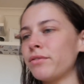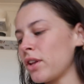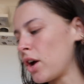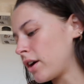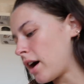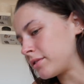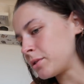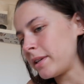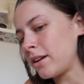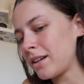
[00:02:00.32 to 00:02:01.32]
vlog
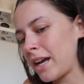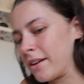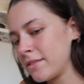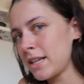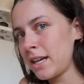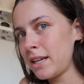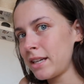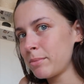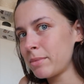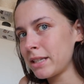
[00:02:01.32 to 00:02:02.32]
after we got
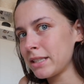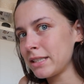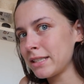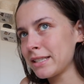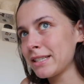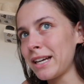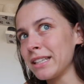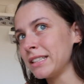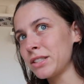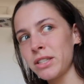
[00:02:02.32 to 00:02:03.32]
KFC because I
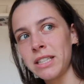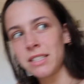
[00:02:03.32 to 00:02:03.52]
literally